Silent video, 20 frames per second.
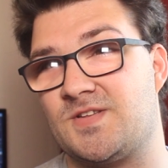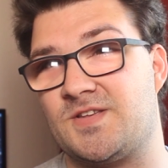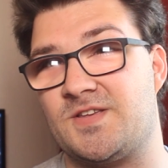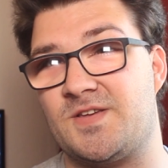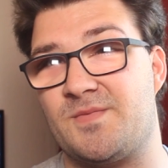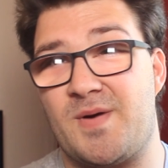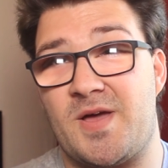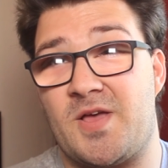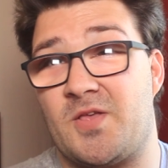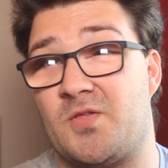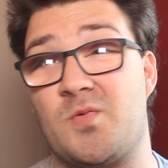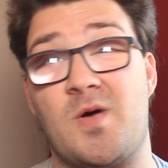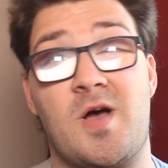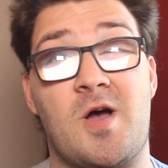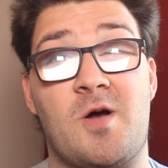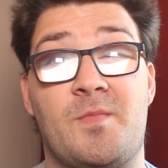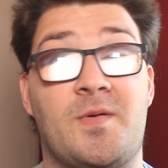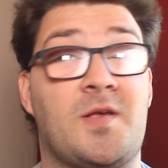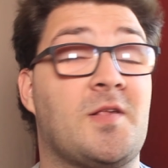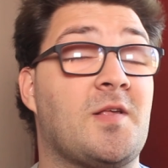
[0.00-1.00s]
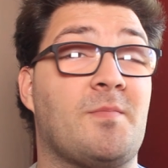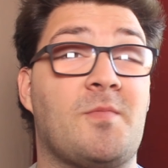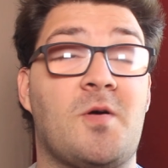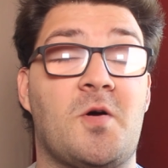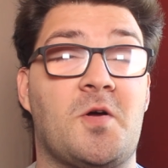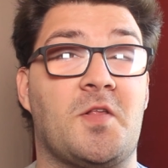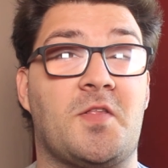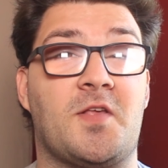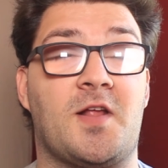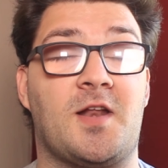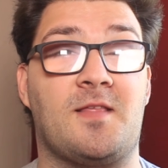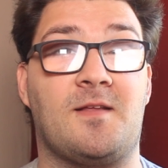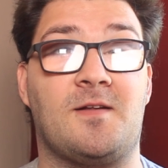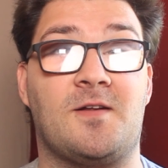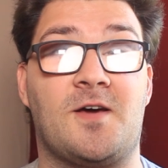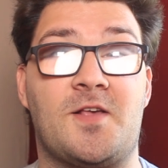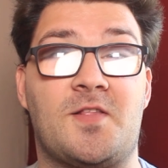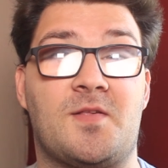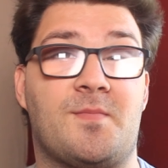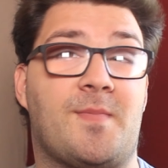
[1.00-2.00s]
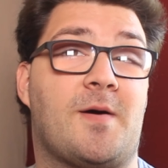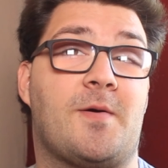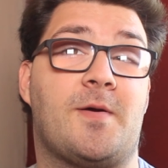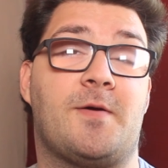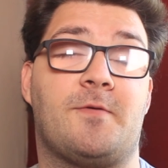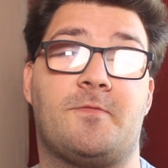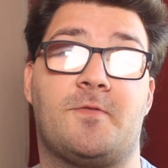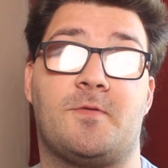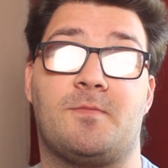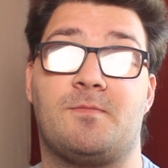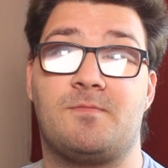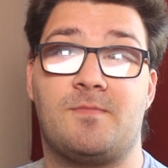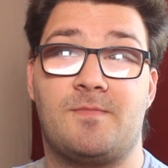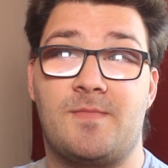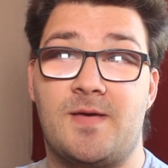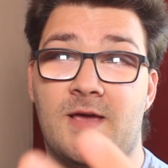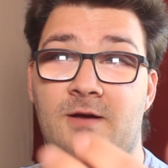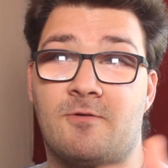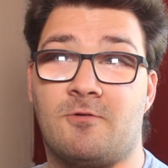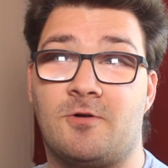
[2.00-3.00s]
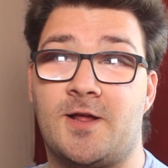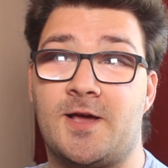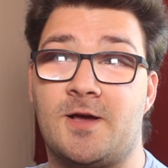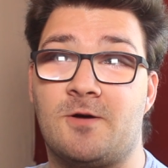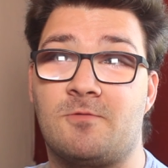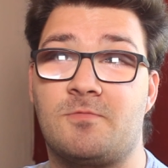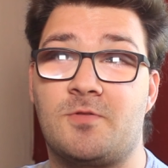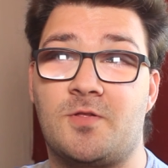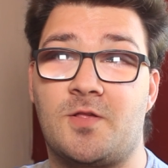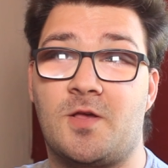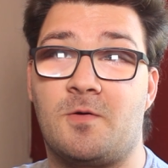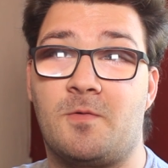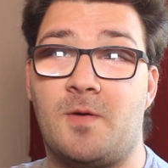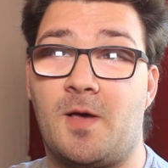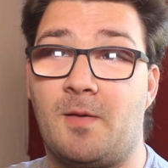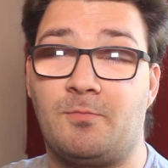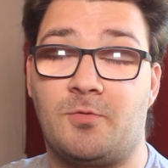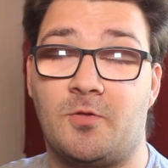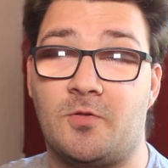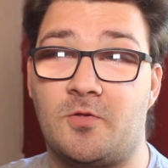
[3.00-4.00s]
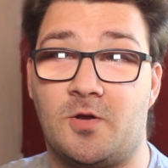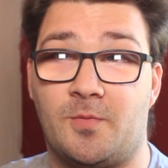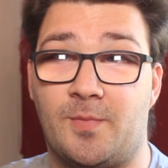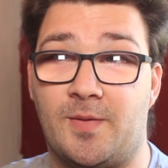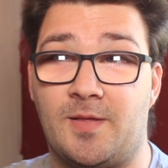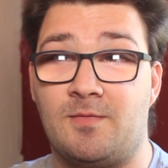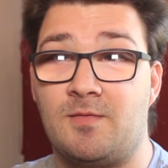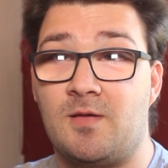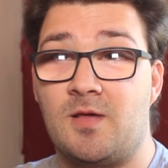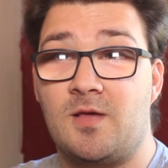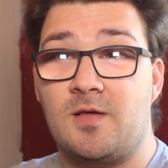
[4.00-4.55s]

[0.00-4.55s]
You may as well, because I'm not going to say anything nice about it from here on out. So I'm just going to be